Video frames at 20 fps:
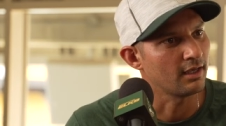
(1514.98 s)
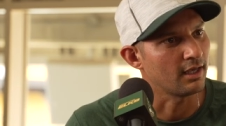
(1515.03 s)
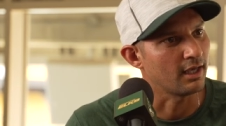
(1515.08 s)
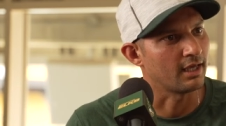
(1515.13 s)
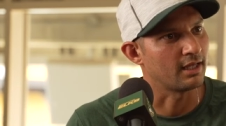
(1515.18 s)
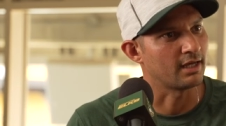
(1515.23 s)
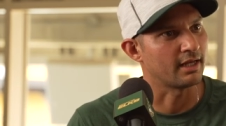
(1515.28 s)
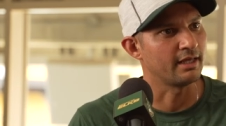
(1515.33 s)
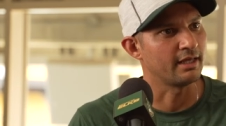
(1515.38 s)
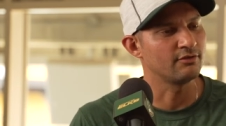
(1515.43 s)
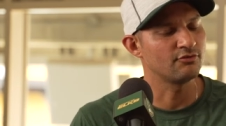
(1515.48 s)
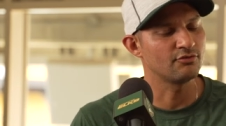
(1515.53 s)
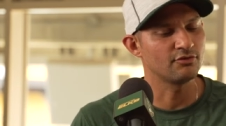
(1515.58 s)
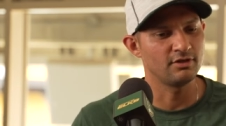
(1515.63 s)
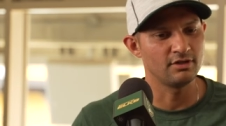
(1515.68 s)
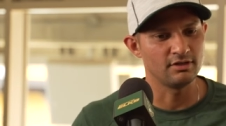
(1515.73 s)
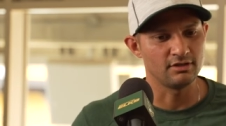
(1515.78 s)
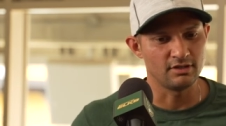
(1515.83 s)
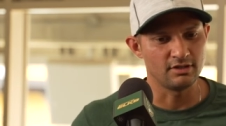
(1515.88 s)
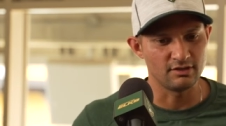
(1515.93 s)
And I
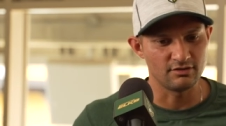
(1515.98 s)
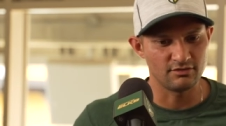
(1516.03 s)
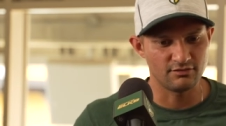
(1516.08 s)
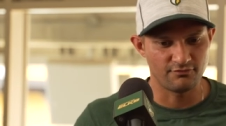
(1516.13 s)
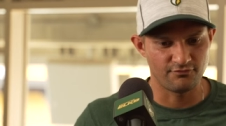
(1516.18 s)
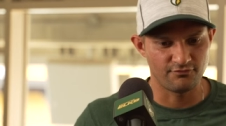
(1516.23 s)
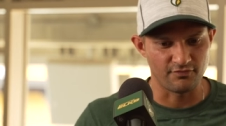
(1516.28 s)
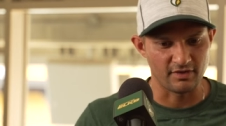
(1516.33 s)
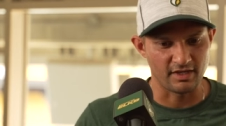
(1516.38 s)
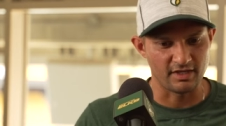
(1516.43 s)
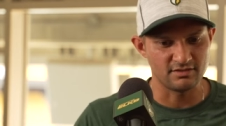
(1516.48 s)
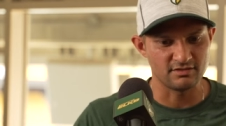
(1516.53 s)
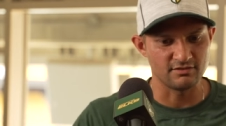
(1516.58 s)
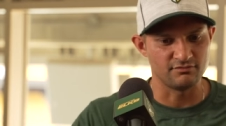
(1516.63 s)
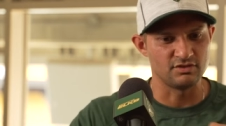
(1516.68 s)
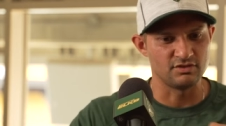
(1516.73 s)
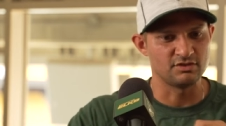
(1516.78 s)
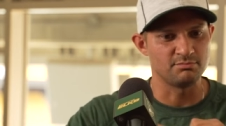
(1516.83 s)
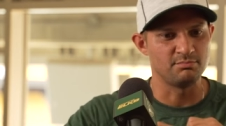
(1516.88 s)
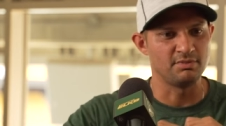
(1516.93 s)
entered in this phase of
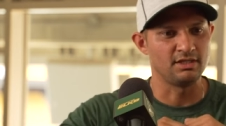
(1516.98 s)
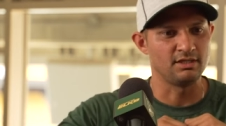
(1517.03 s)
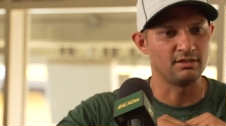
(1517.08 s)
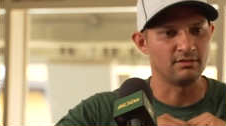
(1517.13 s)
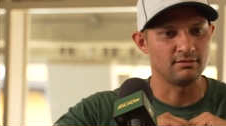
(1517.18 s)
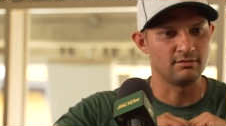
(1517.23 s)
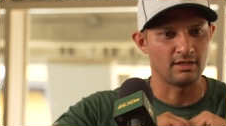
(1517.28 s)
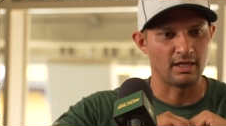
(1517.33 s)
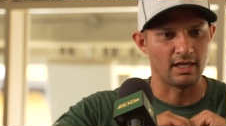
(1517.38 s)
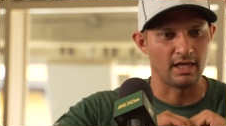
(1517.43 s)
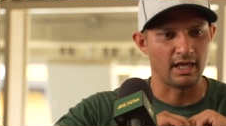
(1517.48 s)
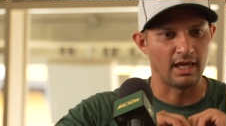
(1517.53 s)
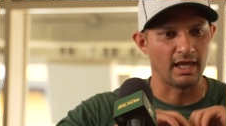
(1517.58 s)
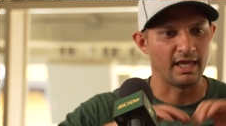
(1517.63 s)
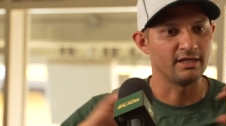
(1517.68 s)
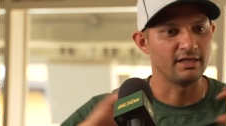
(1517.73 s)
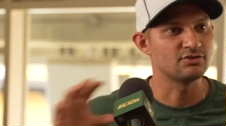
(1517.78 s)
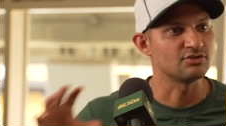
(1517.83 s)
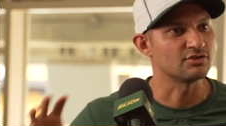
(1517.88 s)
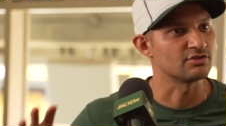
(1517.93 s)
just being
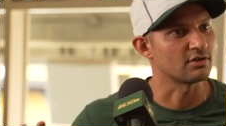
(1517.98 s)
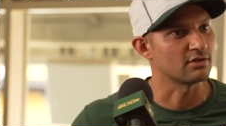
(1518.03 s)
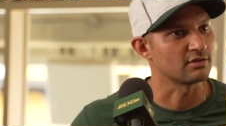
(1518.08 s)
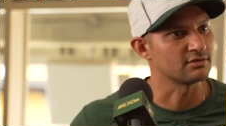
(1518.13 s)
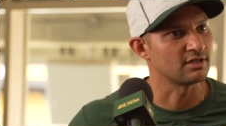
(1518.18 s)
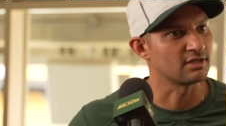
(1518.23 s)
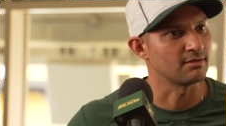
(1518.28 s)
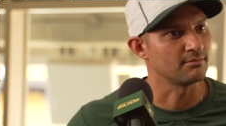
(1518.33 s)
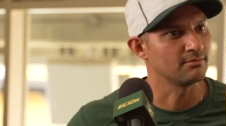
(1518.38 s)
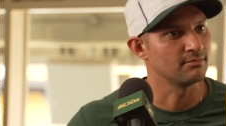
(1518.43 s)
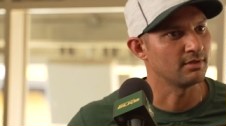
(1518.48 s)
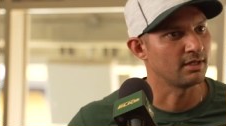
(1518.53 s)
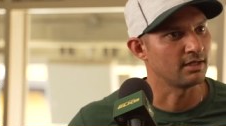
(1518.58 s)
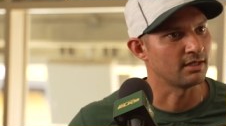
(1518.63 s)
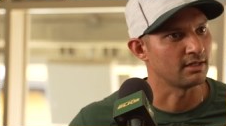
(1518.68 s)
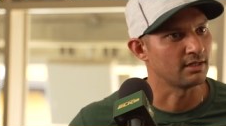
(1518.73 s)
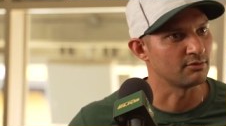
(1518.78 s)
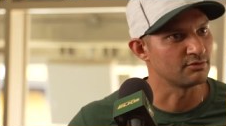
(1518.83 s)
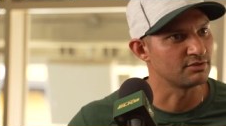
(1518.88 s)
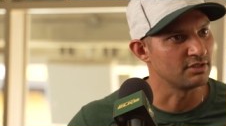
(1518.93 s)
anxious all the time.
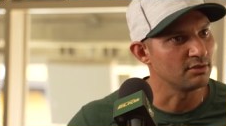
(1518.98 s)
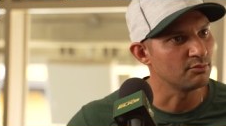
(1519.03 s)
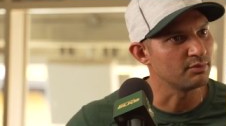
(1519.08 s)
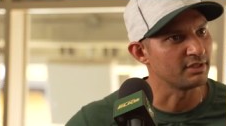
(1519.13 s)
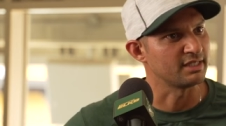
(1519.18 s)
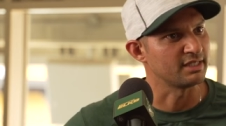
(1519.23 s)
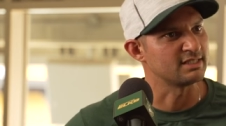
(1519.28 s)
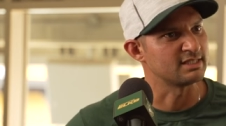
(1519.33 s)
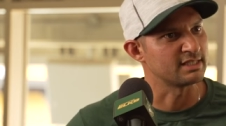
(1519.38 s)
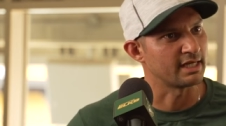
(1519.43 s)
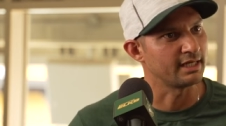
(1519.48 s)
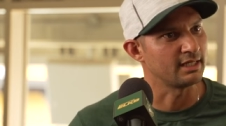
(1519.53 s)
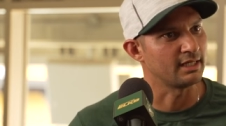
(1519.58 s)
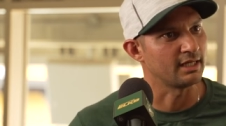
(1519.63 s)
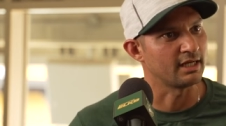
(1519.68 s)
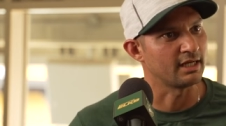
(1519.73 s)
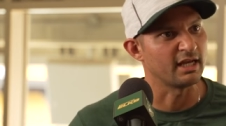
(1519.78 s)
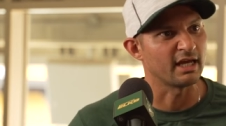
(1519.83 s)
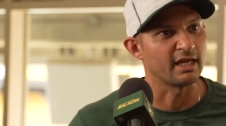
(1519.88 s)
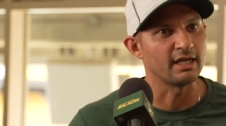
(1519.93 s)
I was dealing with anxiety.
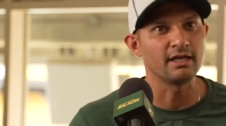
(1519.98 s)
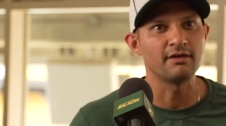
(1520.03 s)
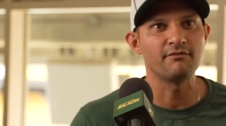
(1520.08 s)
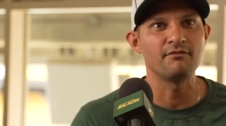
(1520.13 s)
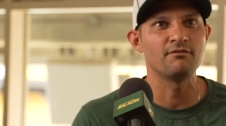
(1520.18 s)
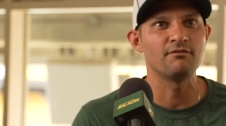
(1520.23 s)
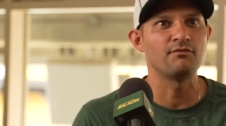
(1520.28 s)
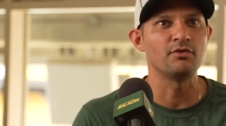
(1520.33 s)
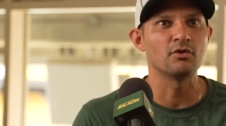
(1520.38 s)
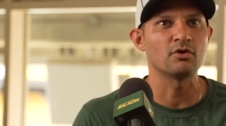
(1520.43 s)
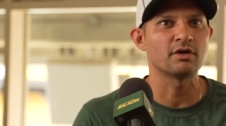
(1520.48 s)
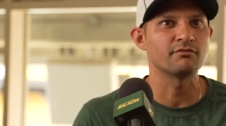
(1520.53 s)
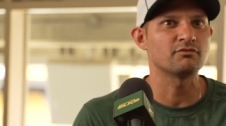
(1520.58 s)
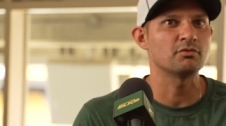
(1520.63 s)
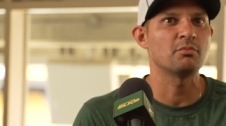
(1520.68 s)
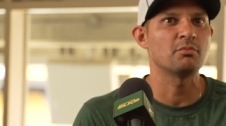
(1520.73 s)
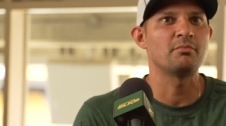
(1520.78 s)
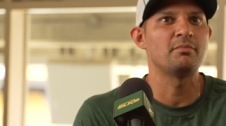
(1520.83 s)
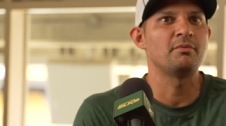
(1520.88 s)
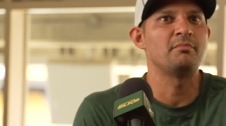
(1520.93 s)
I didn't even feel
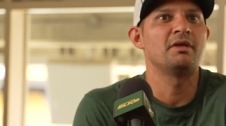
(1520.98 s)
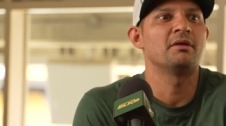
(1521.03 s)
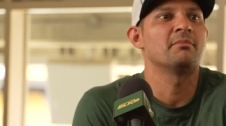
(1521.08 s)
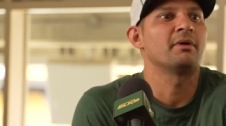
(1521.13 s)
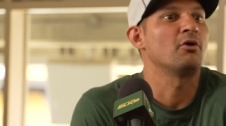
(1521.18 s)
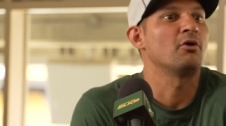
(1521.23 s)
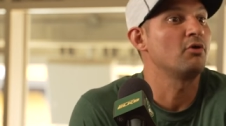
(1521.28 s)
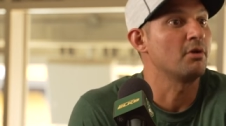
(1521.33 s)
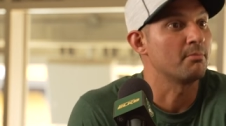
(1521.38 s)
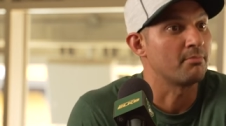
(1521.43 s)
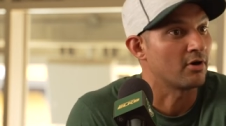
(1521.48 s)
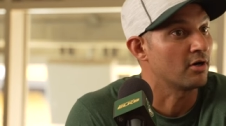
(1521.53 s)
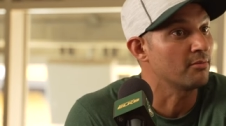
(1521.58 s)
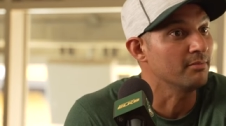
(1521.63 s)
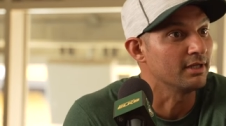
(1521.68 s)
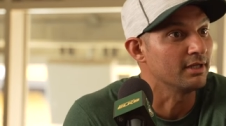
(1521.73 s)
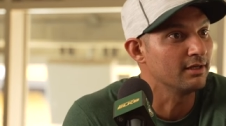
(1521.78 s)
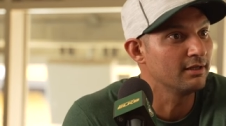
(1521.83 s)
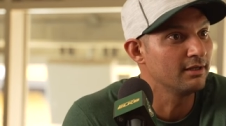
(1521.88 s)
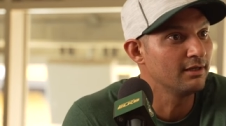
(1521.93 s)
comfortable being in my own
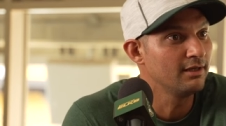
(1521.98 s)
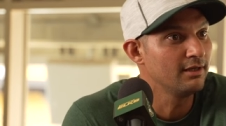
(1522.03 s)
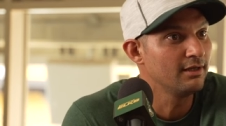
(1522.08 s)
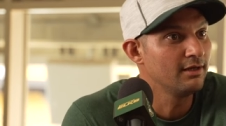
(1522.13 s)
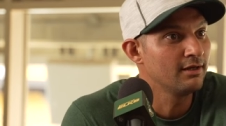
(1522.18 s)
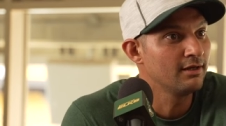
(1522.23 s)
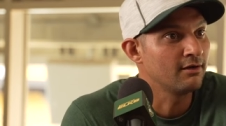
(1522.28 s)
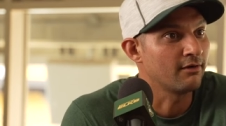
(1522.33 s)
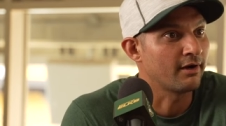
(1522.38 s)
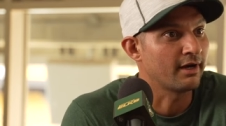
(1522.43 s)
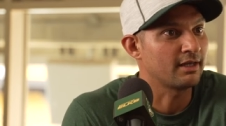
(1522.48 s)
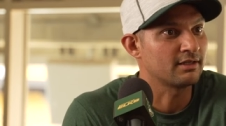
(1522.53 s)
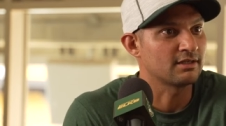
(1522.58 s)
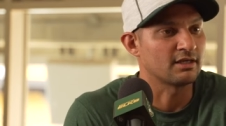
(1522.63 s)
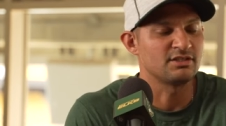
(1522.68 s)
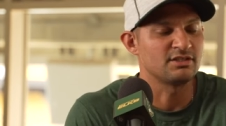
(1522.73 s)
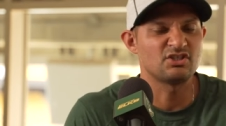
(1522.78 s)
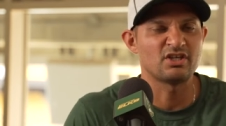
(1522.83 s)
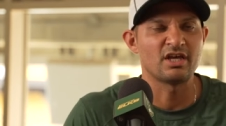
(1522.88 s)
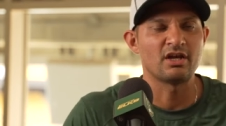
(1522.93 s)
apartment, right, because
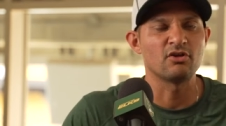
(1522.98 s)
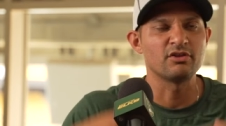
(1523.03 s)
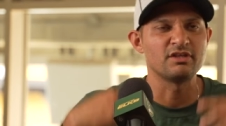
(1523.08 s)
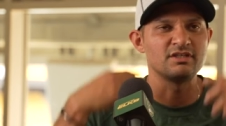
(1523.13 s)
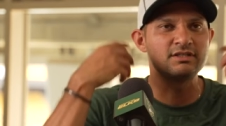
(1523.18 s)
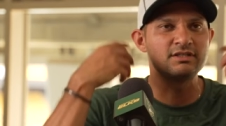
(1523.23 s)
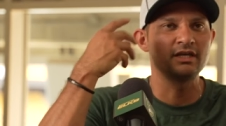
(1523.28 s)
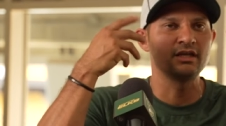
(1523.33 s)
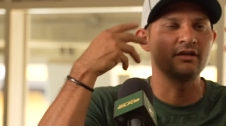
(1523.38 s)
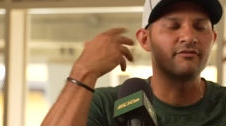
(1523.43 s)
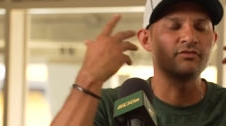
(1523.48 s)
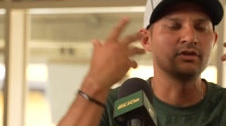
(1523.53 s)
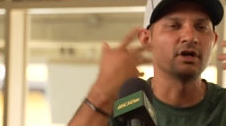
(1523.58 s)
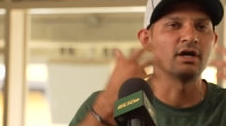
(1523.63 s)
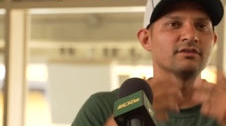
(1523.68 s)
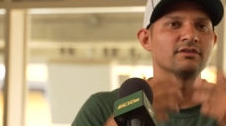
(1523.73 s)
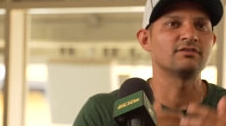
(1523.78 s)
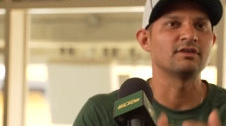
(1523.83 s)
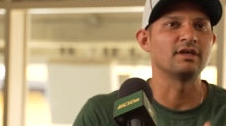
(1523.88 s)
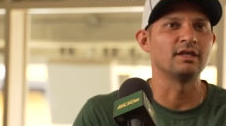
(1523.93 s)
I just had all these negative thoughts.